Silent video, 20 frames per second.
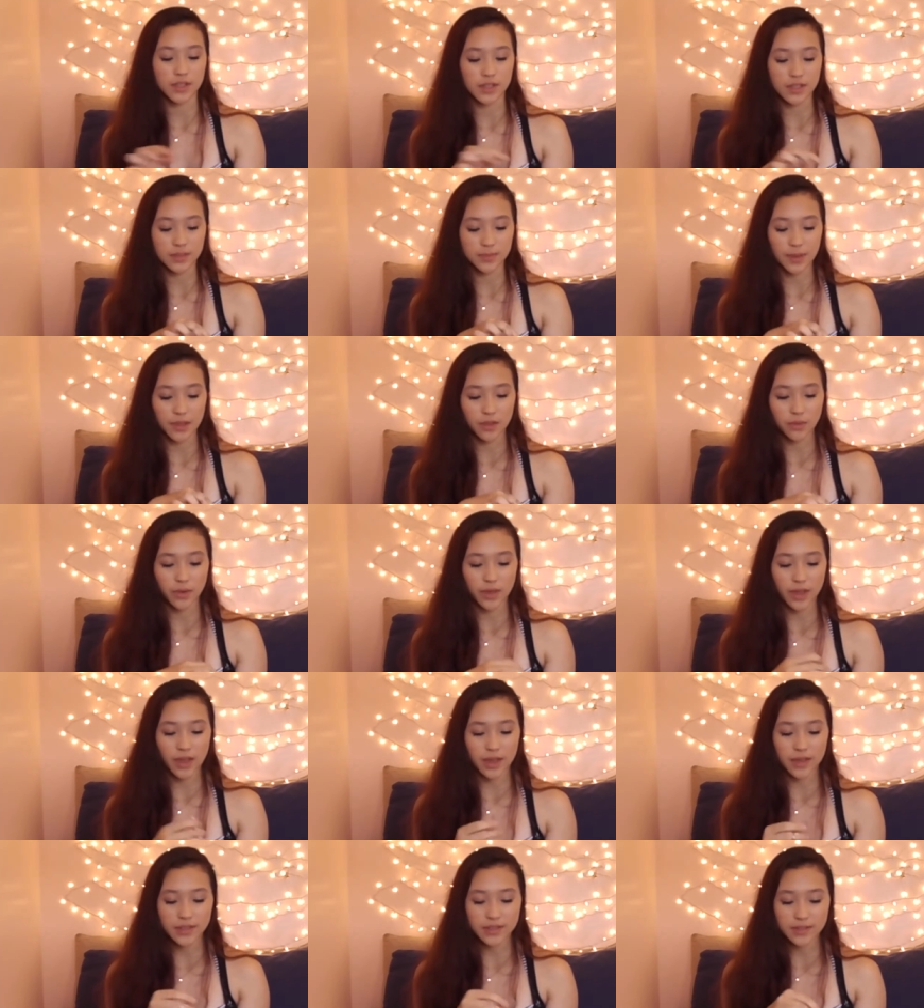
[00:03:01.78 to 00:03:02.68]
to this, by the way,
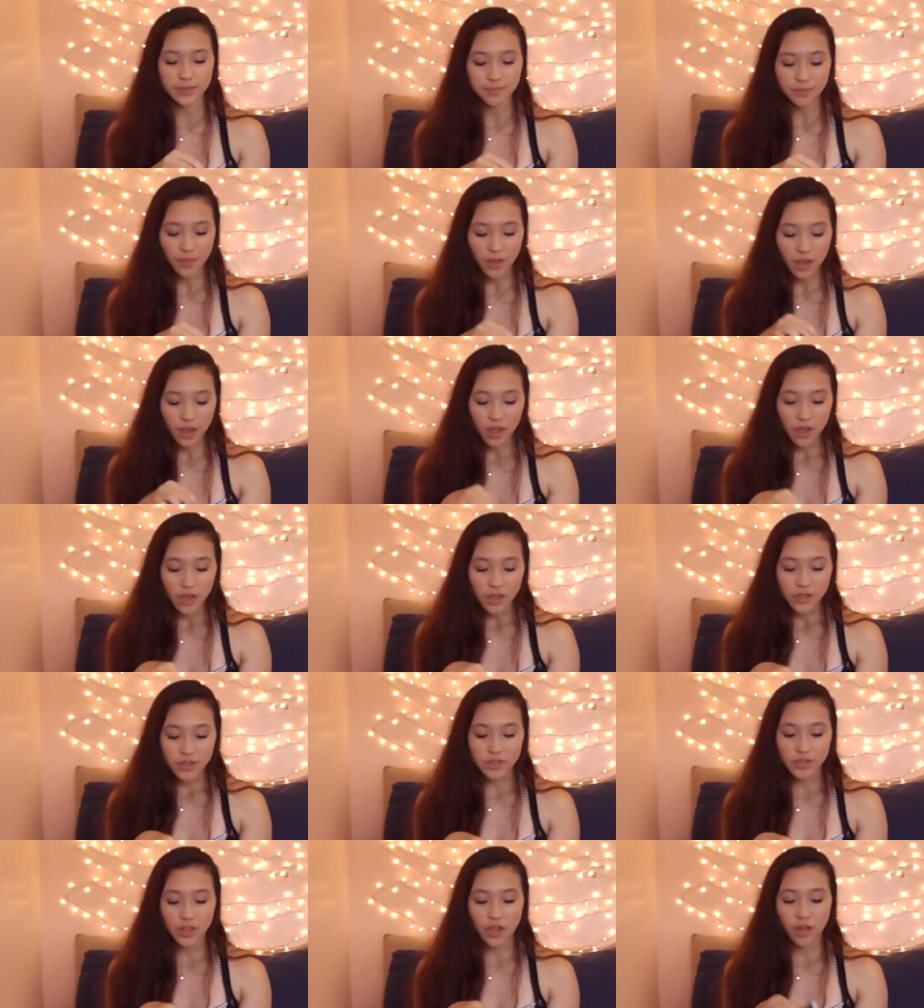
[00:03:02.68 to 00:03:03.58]
guys.
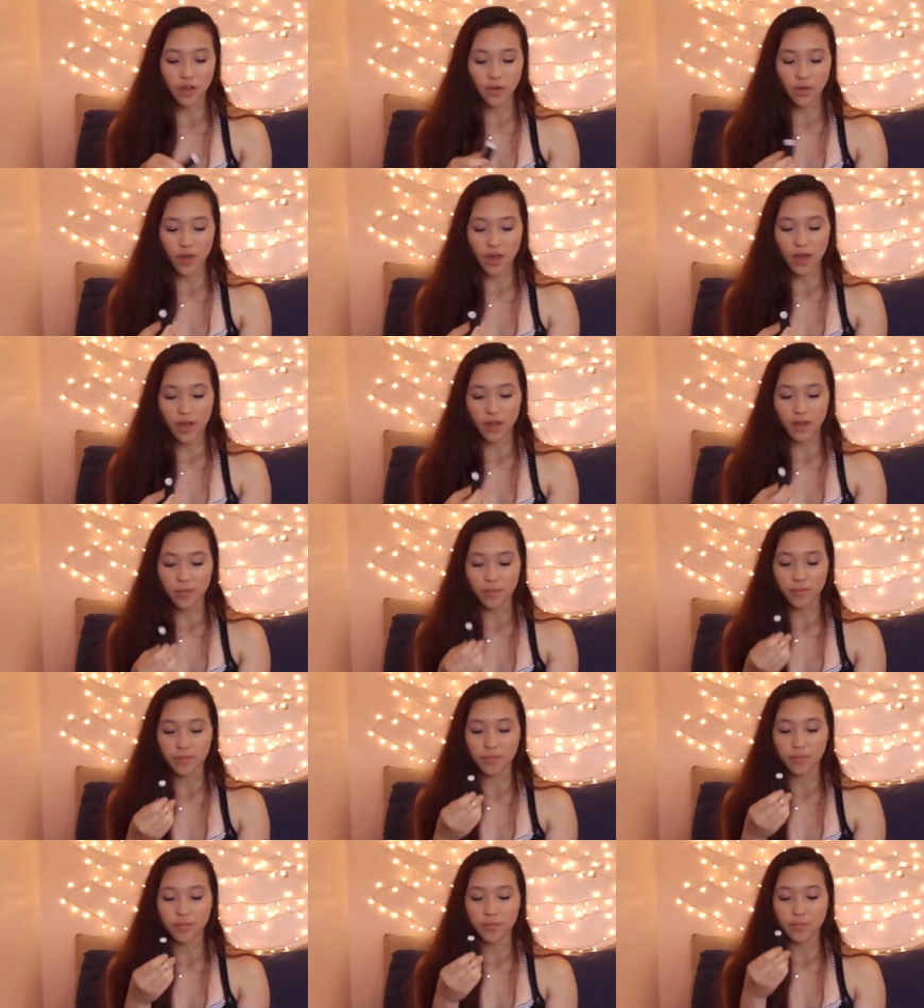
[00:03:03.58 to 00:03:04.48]
So um,
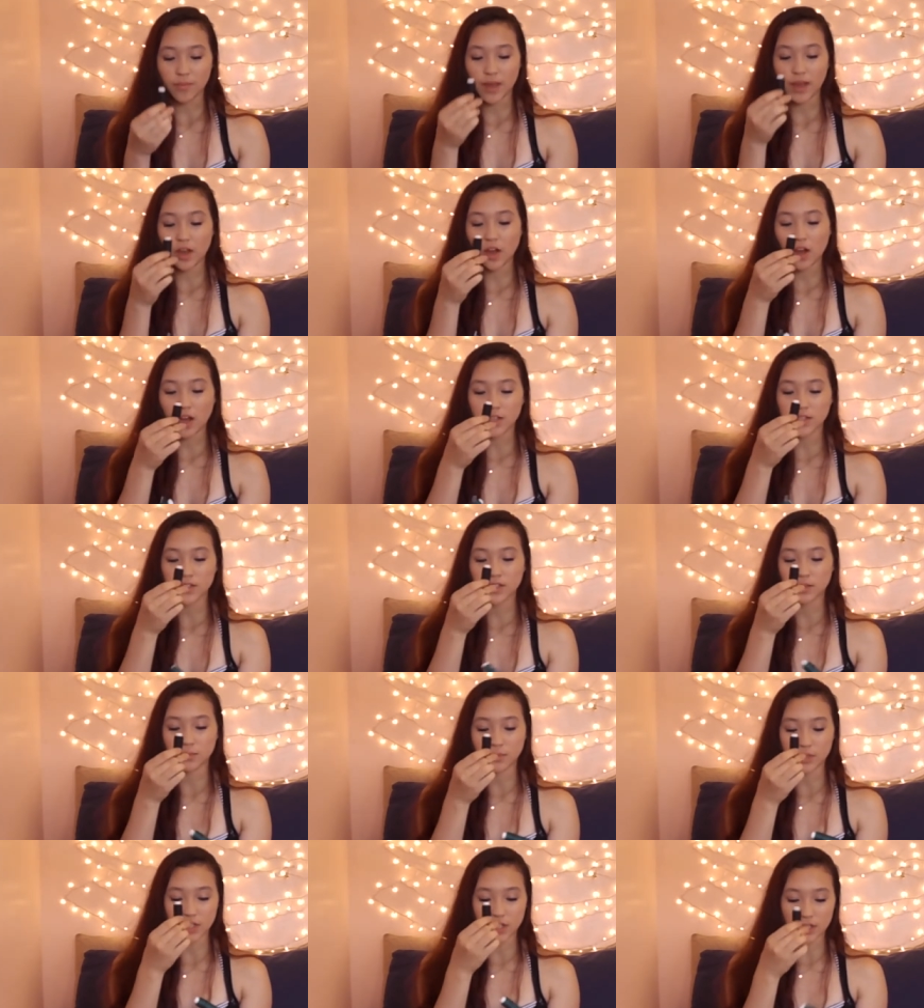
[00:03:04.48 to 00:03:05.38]
my
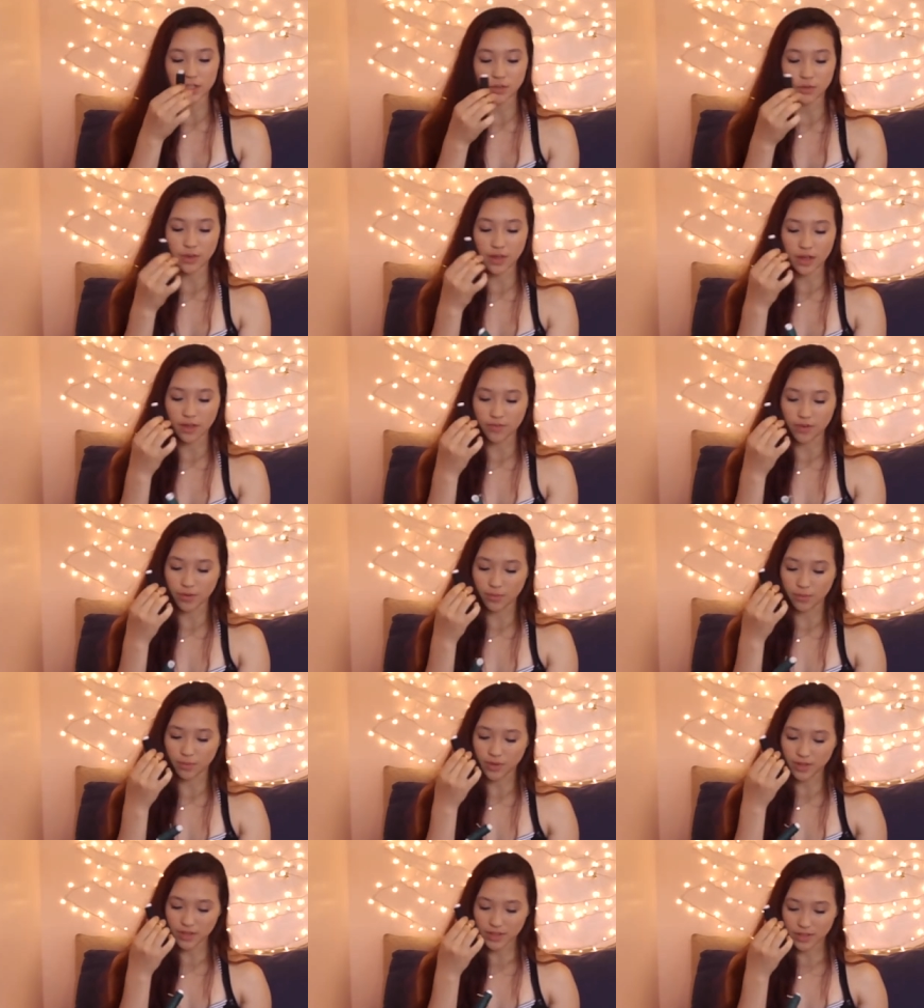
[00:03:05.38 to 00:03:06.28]
costume, which I don't have right,
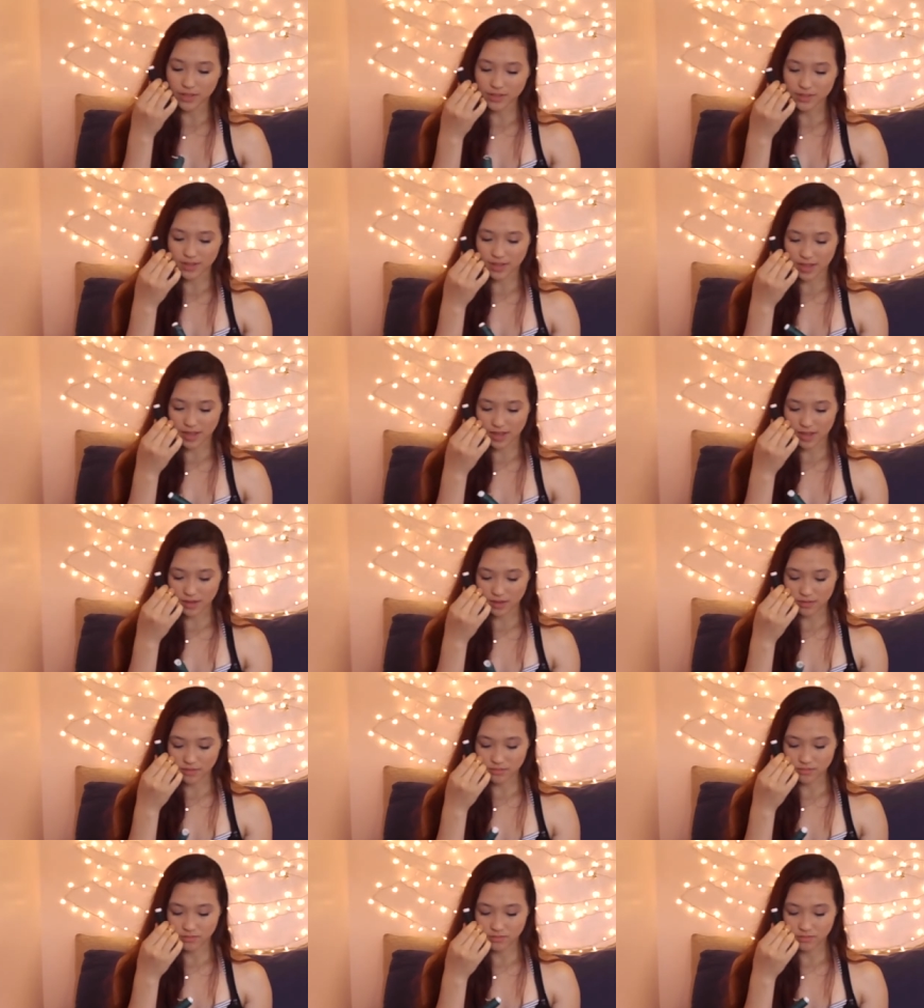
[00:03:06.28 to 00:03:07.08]
what is that?